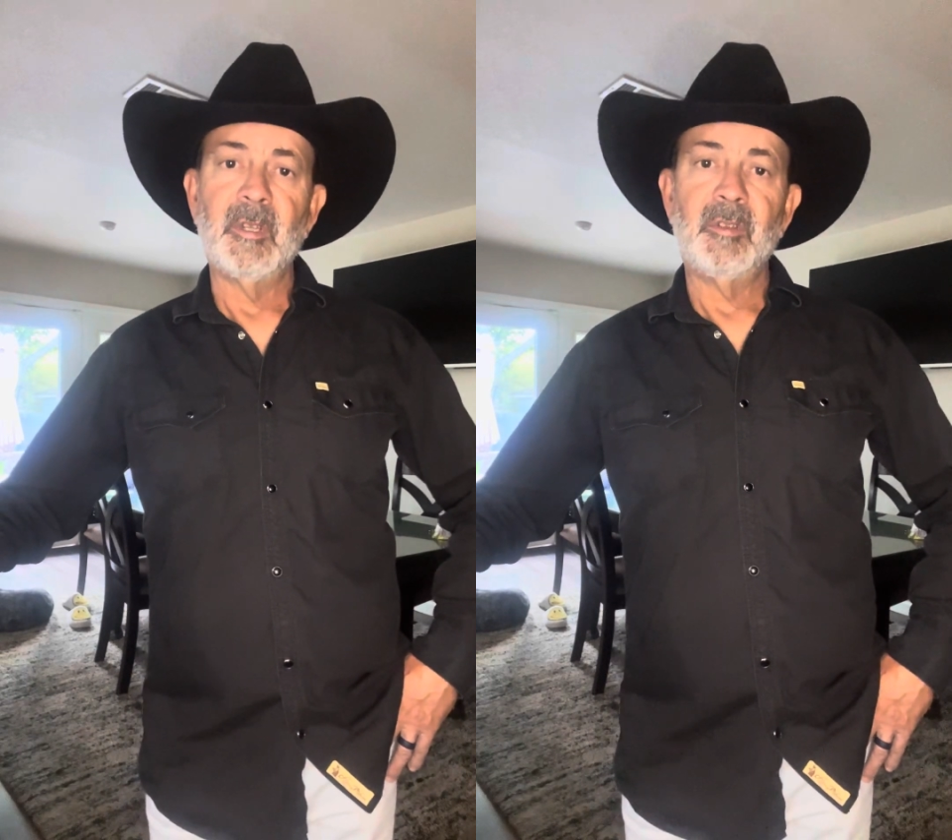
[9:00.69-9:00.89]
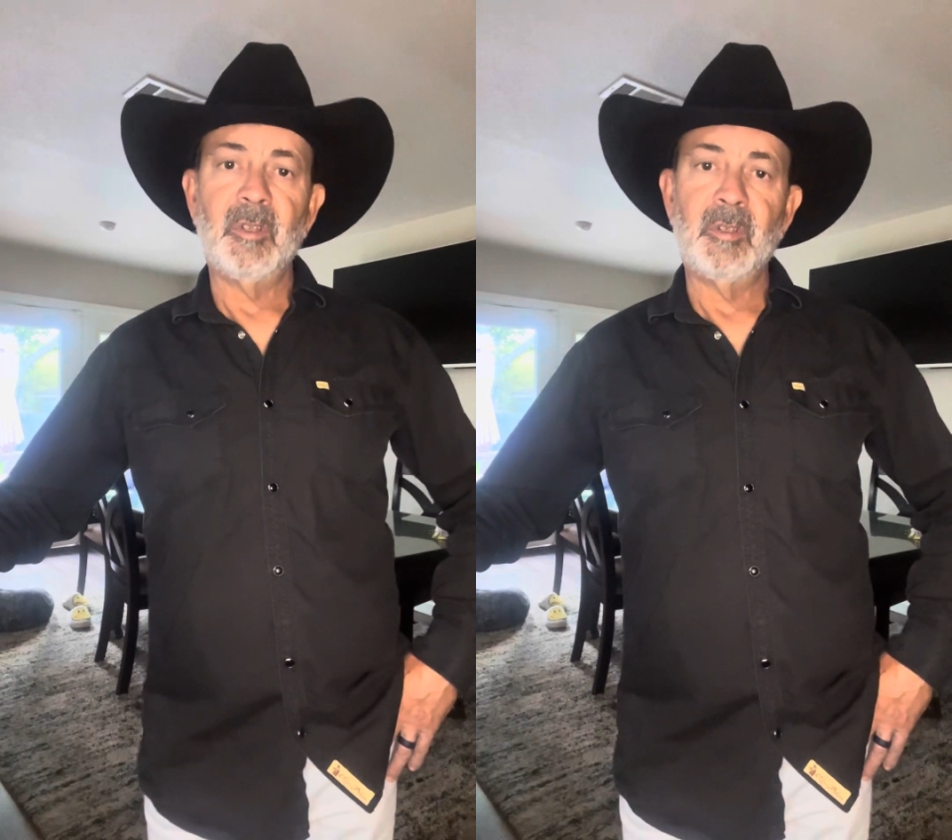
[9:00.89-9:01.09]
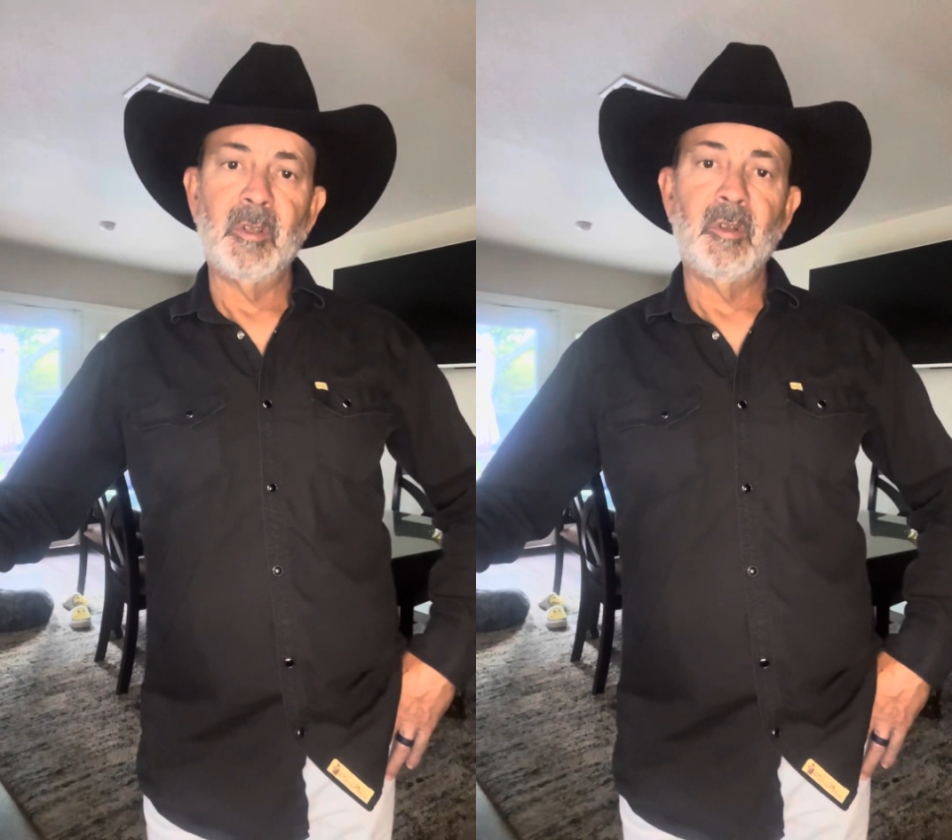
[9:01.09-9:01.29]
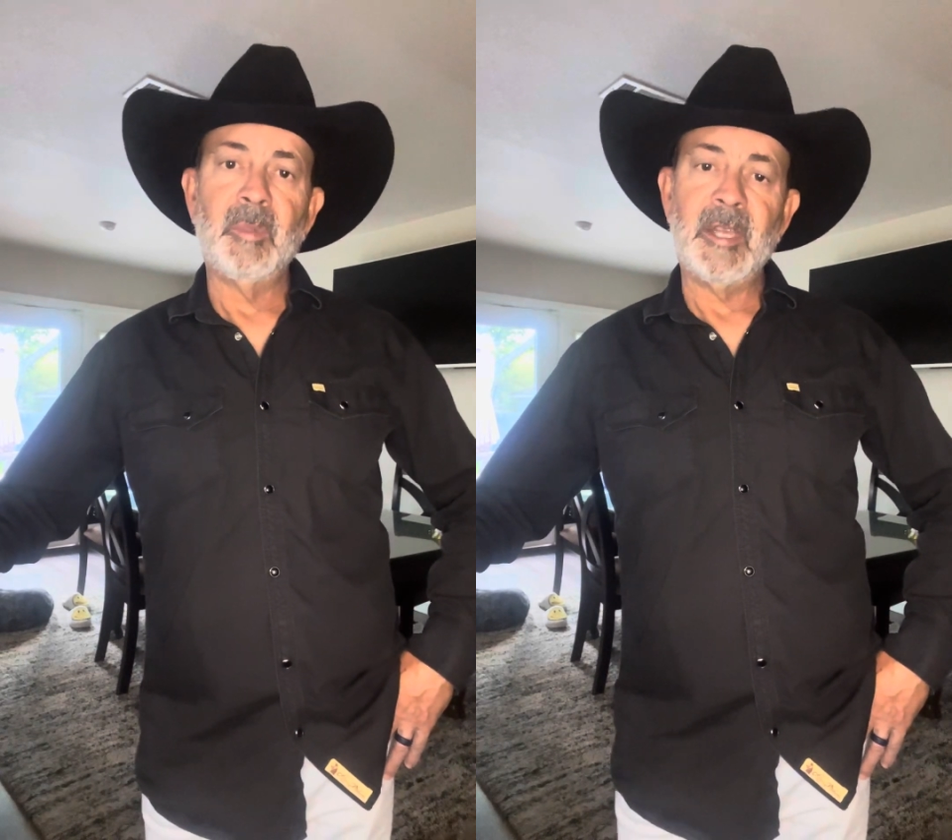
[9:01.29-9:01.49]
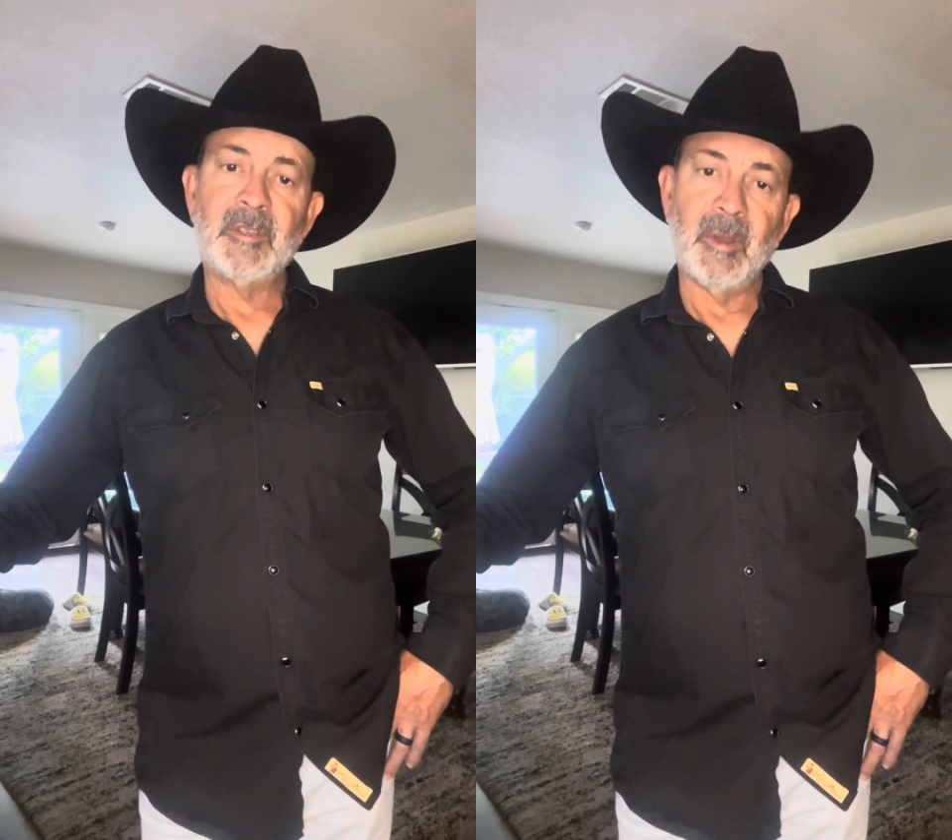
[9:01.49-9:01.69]
to do
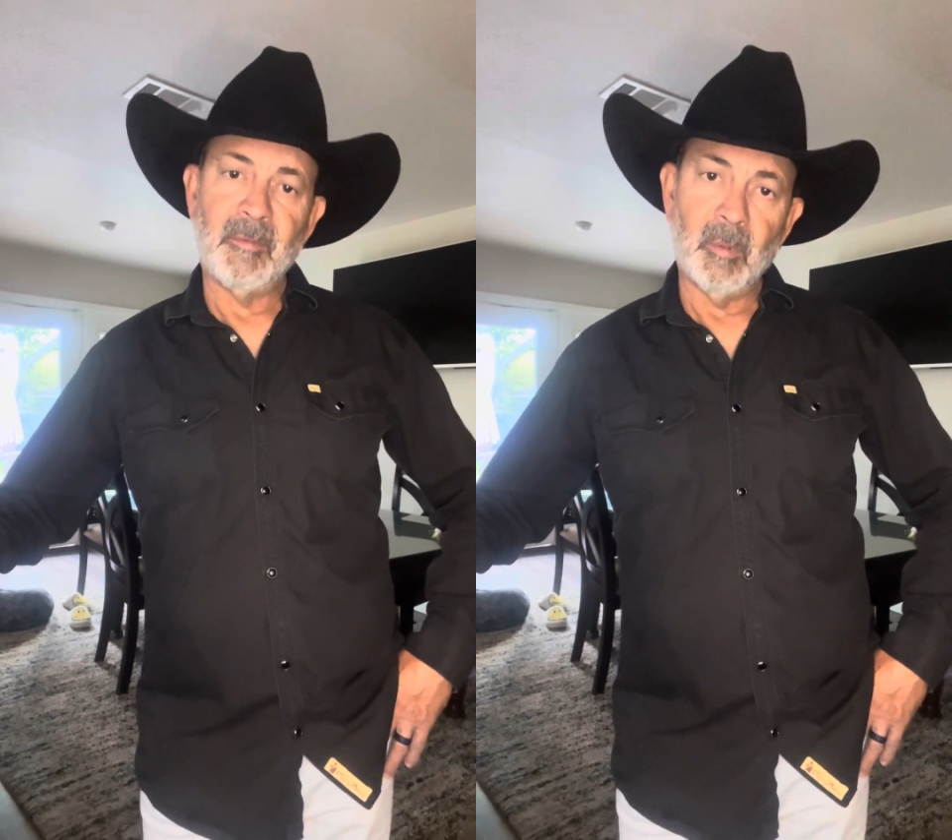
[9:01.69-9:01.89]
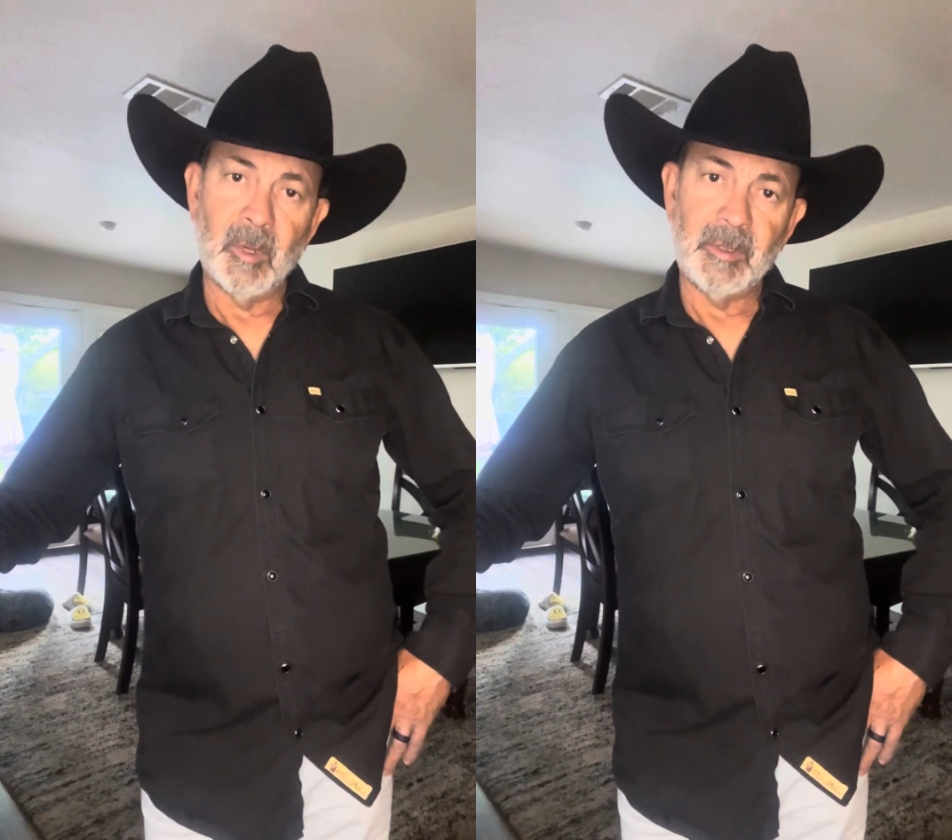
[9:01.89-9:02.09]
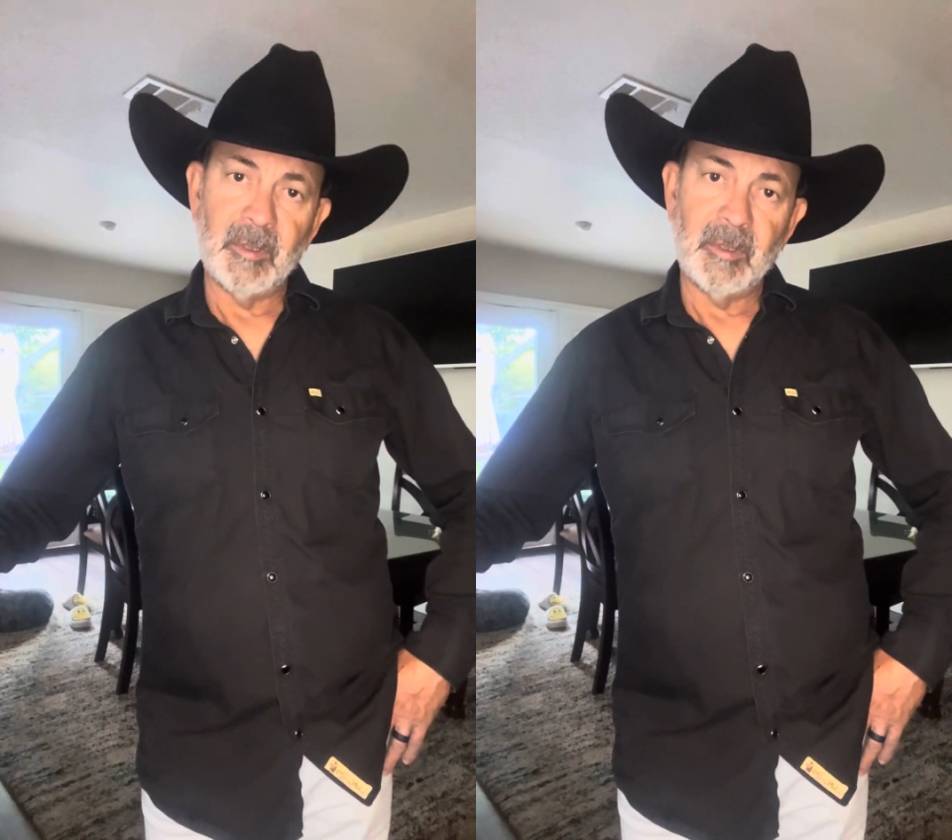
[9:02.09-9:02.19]
based off of what